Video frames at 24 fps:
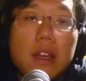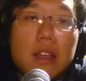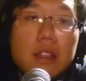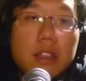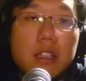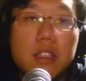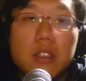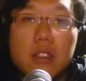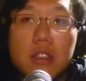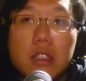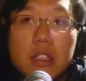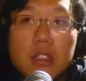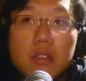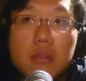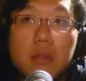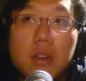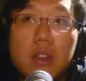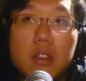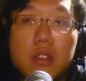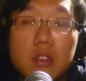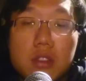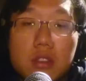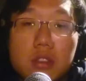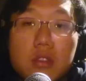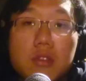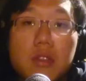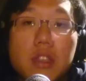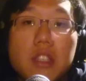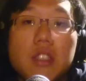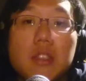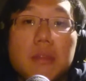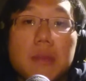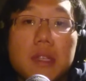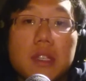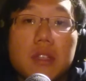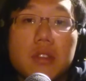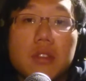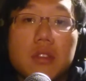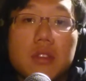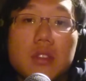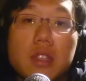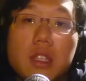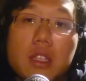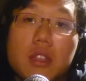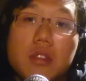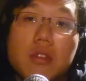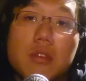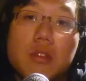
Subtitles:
It's rather distressing because they